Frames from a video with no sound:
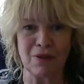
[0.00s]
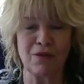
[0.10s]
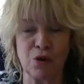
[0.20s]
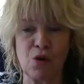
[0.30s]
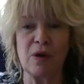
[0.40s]

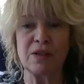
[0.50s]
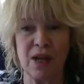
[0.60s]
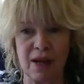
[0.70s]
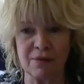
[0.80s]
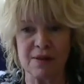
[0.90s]
if you're going
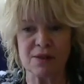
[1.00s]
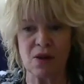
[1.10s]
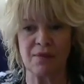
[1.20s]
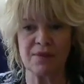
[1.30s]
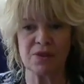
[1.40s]
to have this
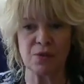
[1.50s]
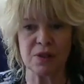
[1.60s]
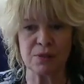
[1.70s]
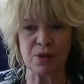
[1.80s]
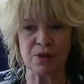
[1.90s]
office or
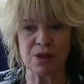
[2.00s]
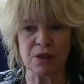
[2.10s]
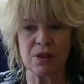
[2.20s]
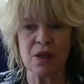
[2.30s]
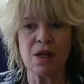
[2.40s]
this
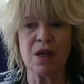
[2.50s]
person,